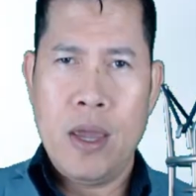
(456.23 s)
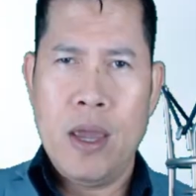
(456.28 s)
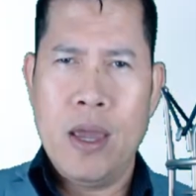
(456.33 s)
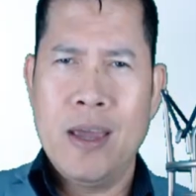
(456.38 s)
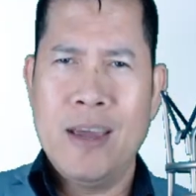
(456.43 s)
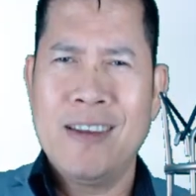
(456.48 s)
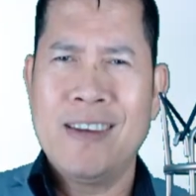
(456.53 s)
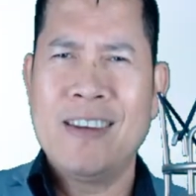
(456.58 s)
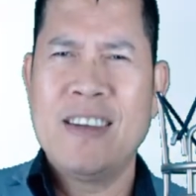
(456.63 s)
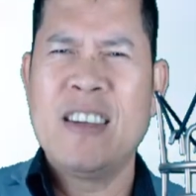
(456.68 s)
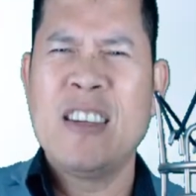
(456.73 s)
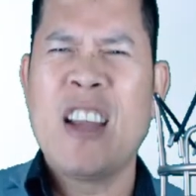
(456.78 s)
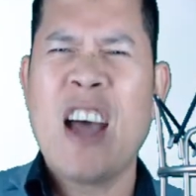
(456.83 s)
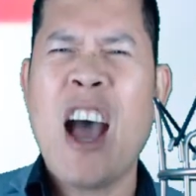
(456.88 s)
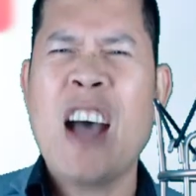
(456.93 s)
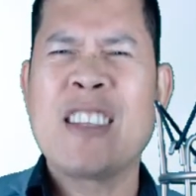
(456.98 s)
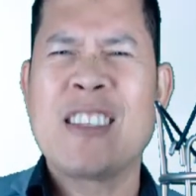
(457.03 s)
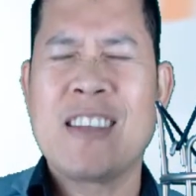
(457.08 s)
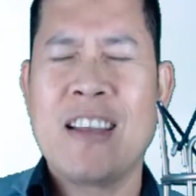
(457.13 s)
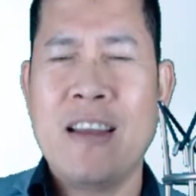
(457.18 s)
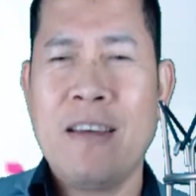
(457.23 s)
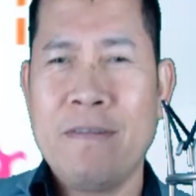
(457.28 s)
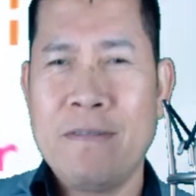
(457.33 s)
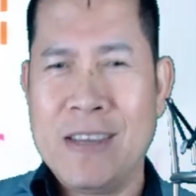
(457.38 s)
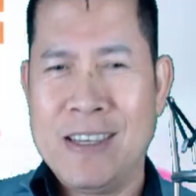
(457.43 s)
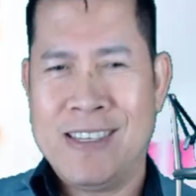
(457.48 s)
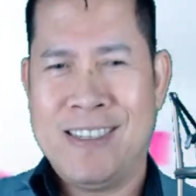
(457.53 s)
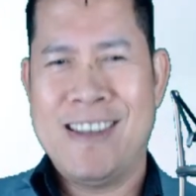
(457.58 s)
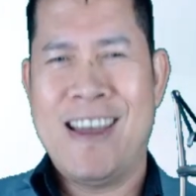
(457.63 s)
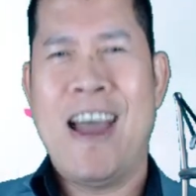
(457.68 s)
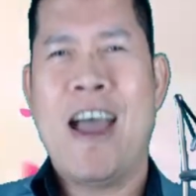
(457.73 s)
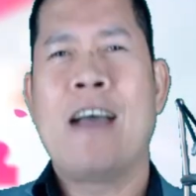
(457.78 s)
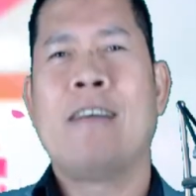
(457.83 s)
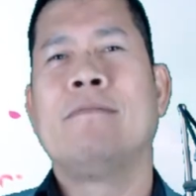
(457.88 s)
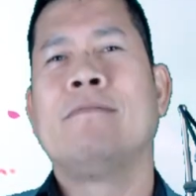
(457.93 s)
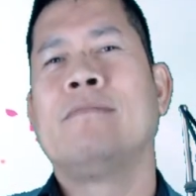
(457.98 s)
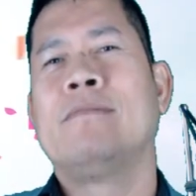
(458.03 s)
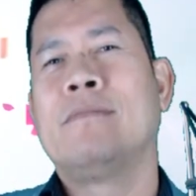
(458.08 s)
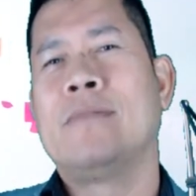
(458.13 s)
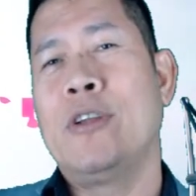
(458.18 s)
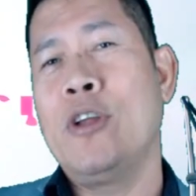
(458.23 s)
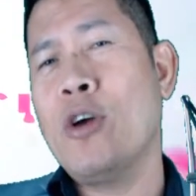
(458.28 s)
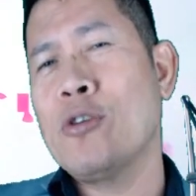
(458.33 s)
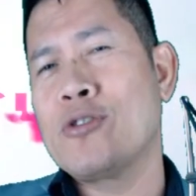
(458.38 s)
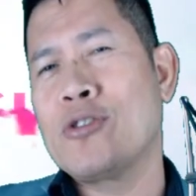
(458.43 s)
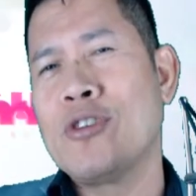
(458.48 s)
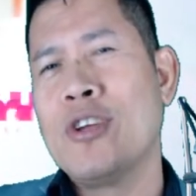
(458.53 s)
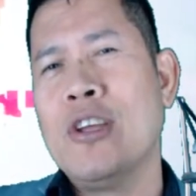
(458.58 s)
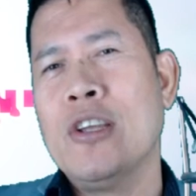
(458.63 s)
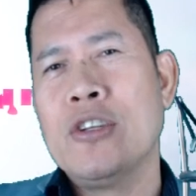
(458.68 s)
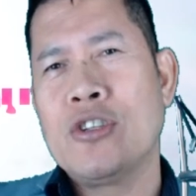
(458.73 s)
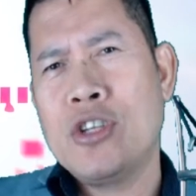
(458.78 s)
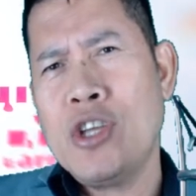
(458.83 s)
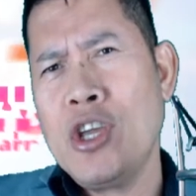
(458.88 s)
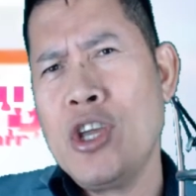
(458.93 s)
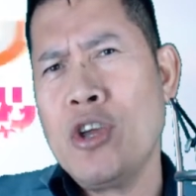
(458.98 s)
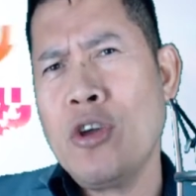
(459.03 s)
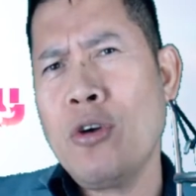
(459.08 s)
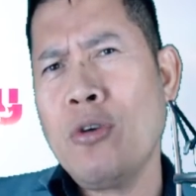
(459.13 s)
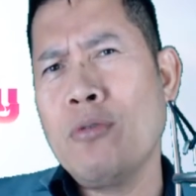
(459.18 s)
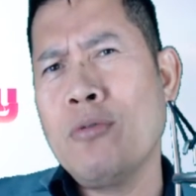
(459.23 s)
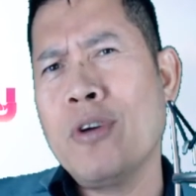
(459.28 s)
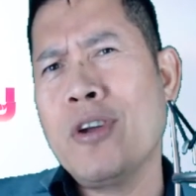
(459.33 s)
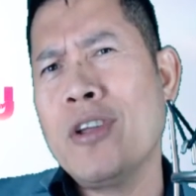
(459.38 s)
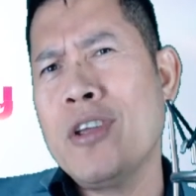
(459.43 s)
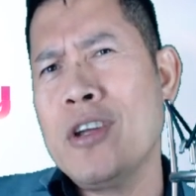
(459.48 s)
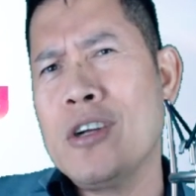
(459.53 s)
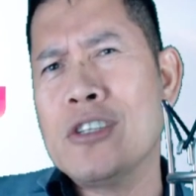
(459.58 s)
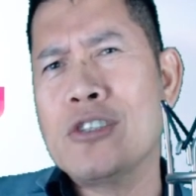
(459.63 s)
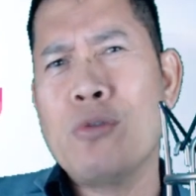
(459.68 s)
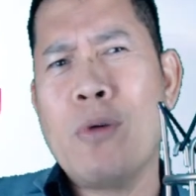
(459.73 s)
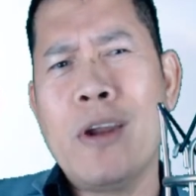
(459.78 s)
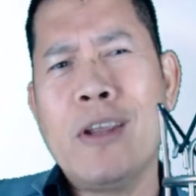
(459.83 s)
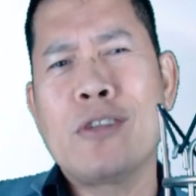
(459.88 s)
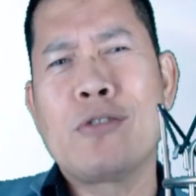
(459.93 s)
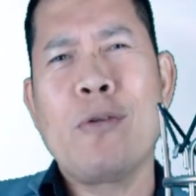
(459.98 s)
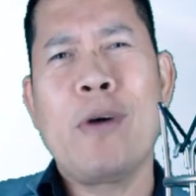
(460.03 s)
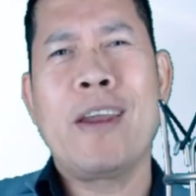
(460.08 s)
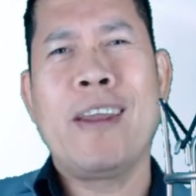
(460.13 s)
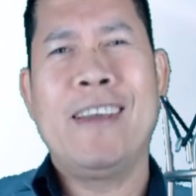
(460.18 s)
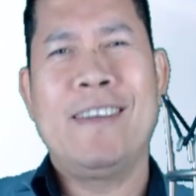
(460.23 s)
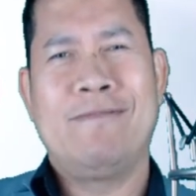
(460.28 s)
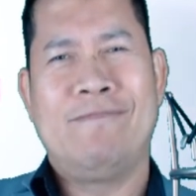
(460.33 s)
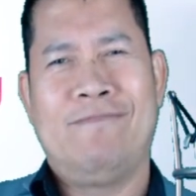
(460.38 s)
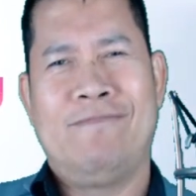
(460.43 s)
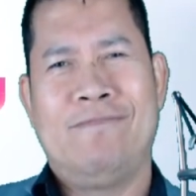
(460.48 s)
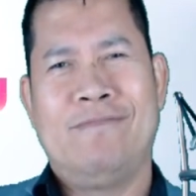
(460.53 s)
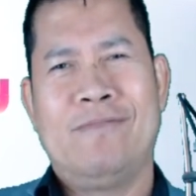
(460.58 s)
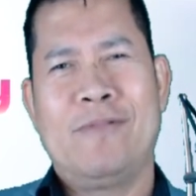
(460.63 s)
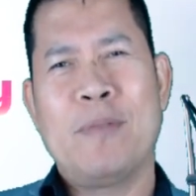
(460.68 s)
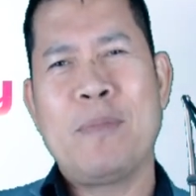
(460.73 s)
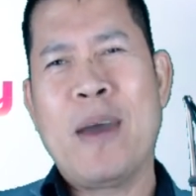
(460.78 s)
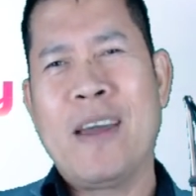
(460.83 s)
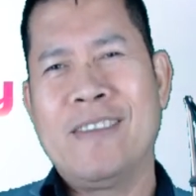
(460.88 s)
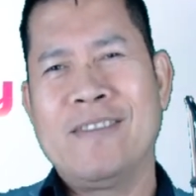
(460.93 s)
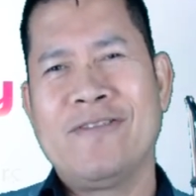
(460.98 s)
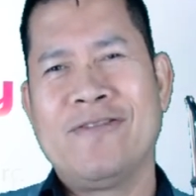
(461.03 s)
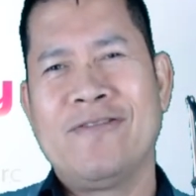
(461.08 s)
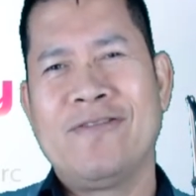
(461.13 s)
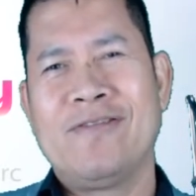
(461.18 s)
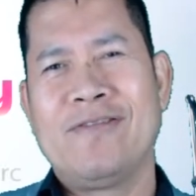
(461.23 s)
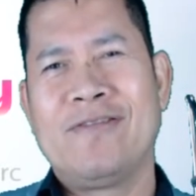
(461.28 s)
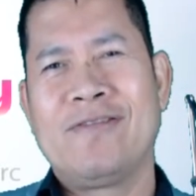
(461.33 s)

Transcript: And hasta la vista. Adios. See you in the year 2020. Goodbye.